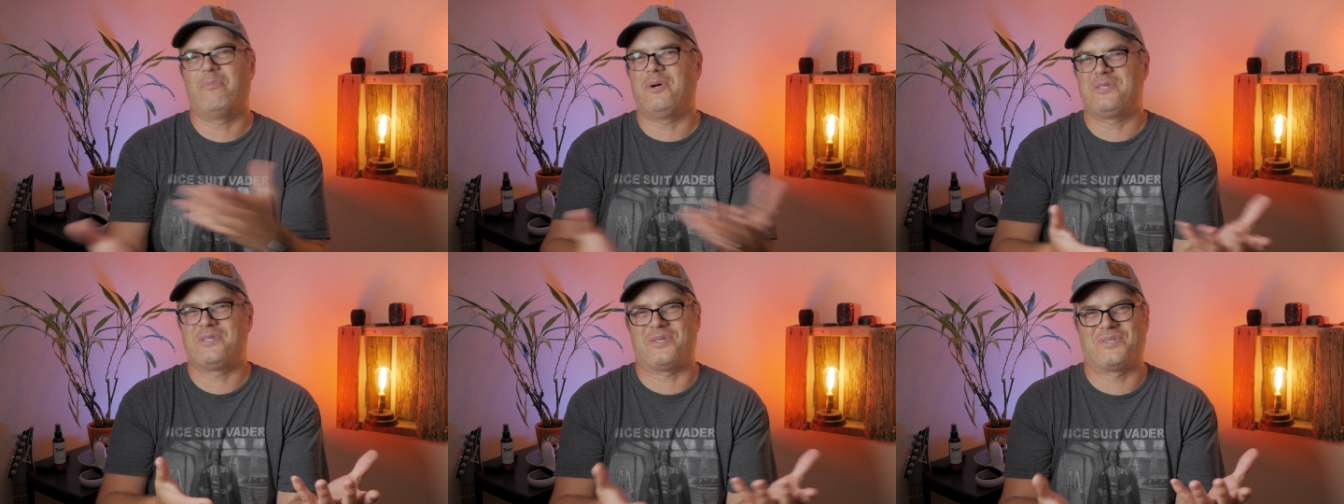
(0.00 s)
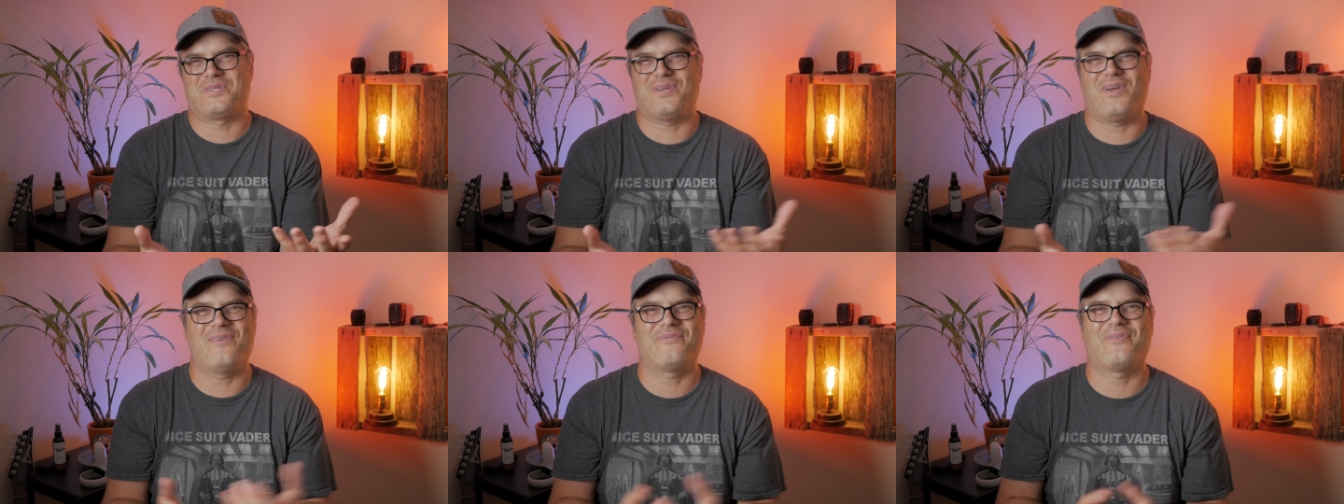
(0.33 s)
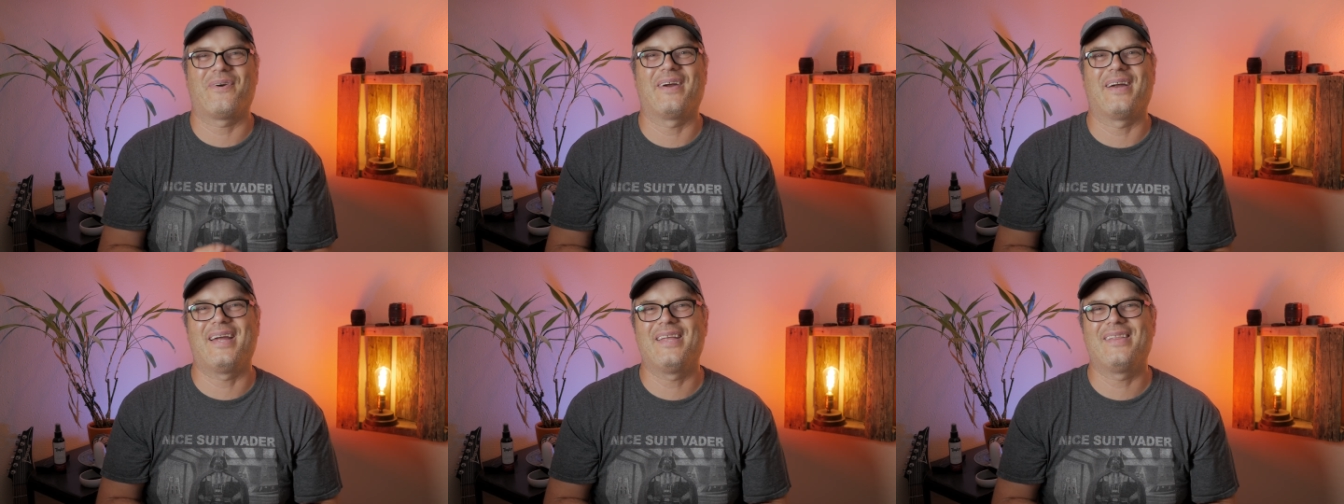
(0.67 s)
bunch of
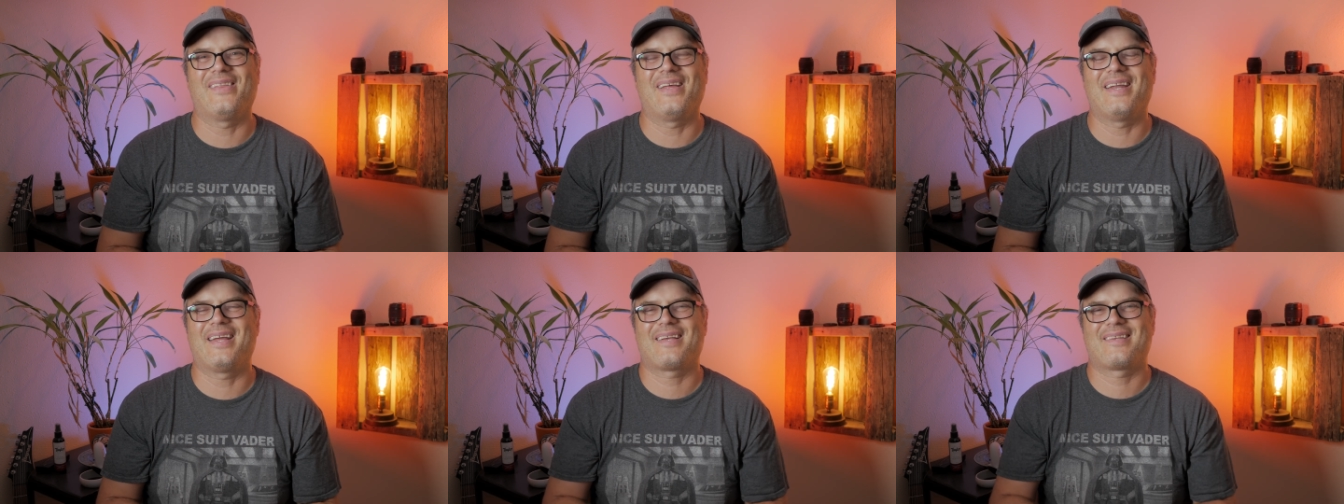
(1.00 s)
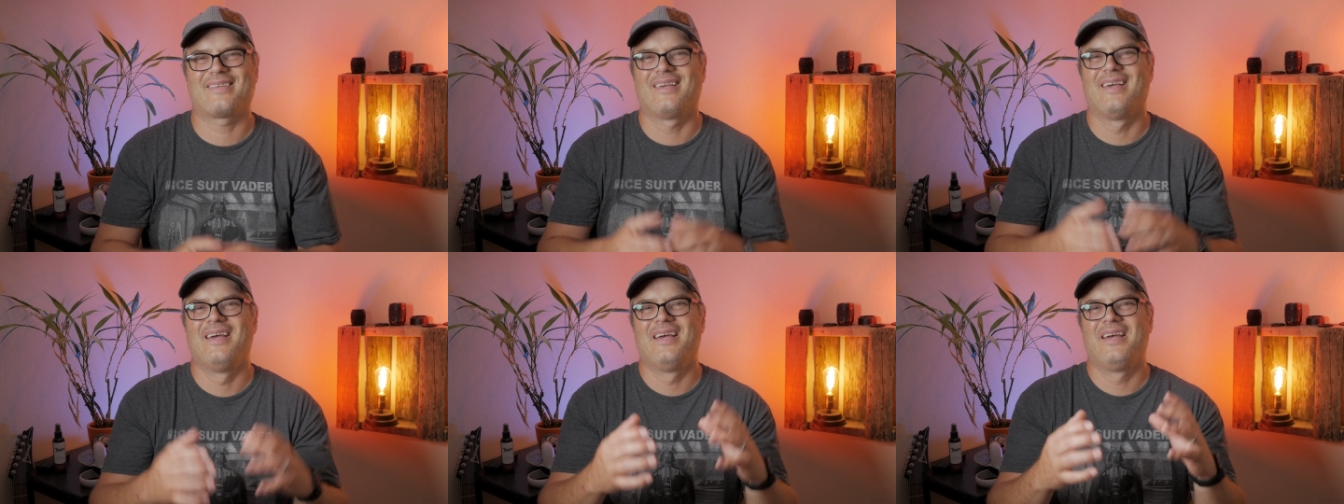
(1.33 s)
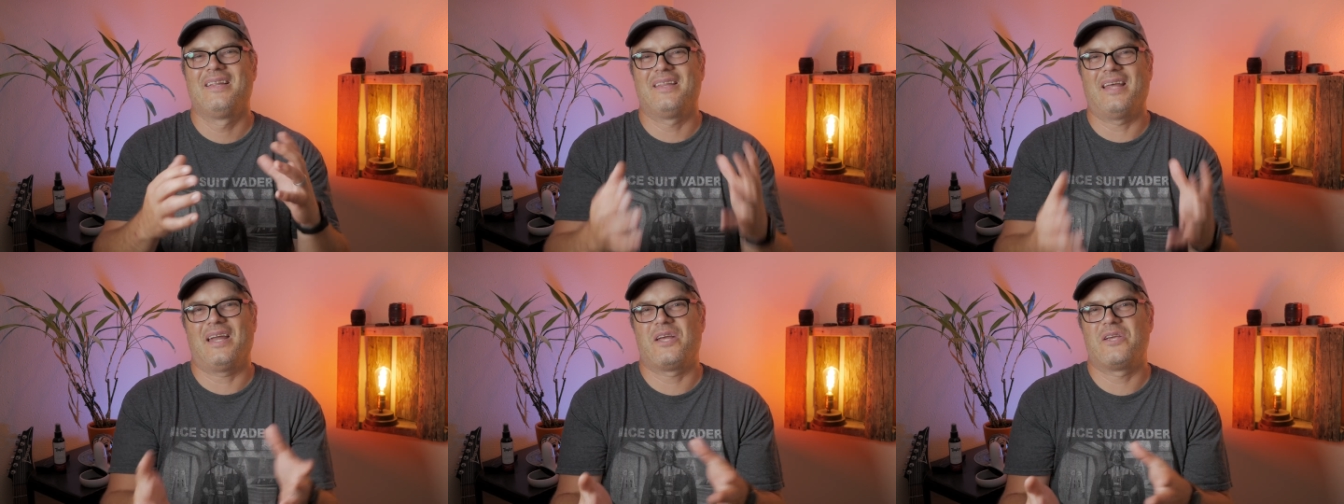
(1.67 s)
software in Linux
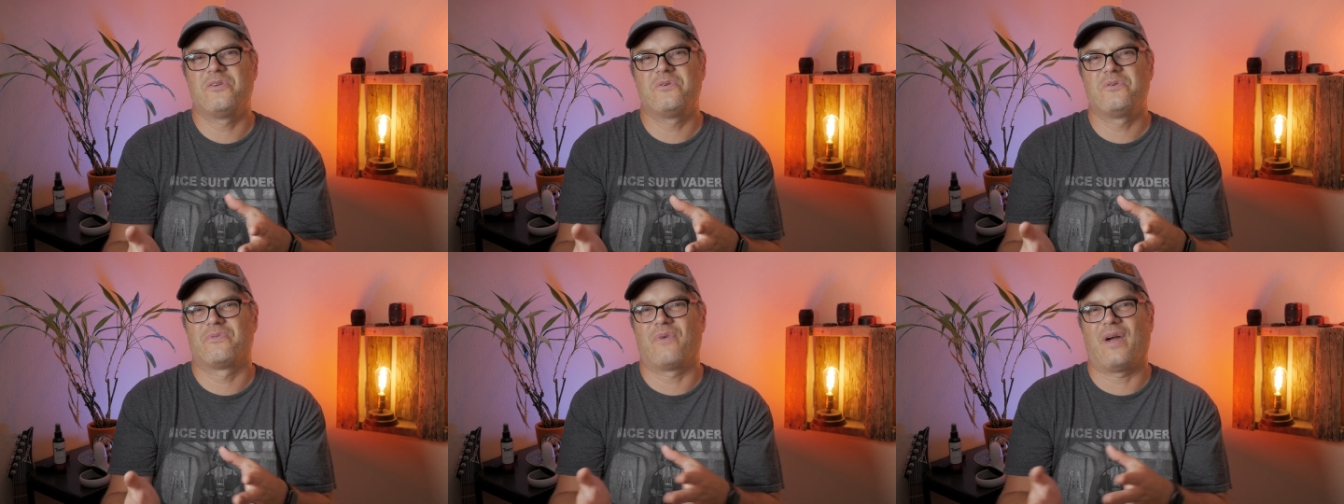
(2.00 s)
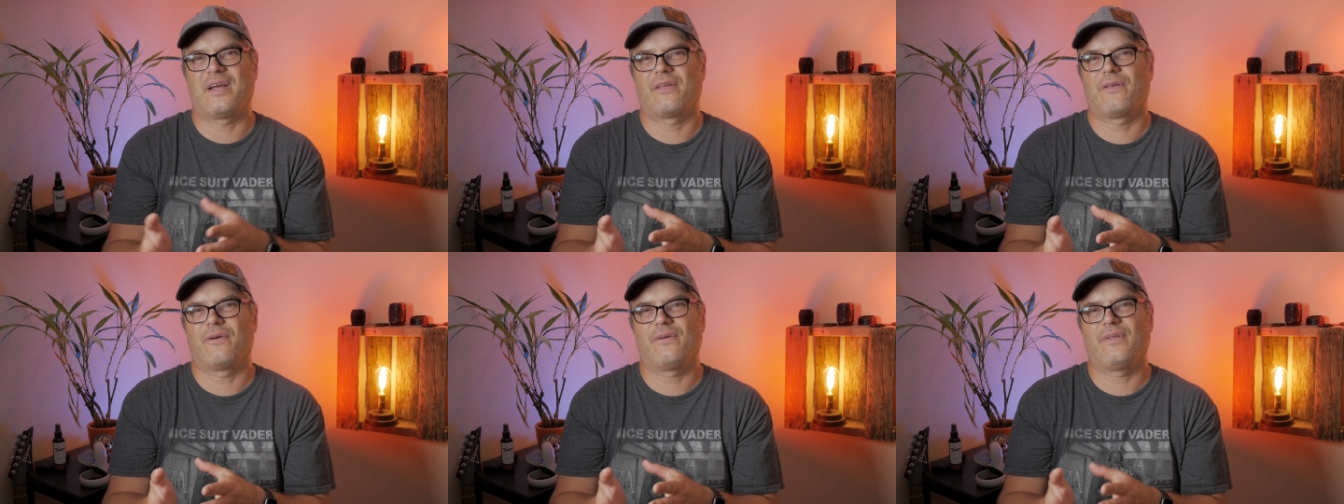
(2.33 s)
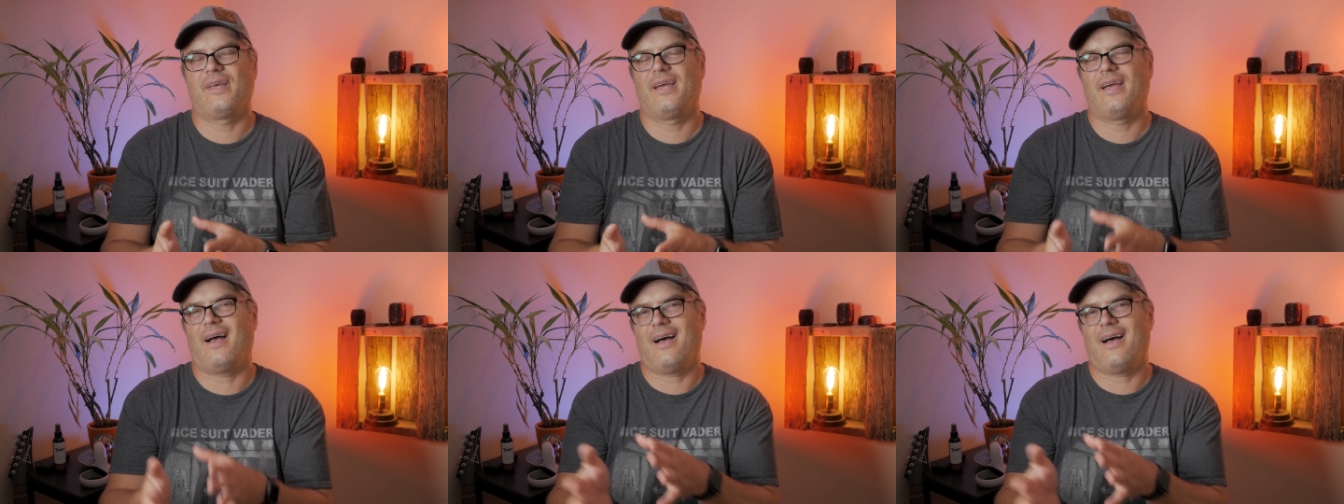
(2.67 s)
that I use regularly.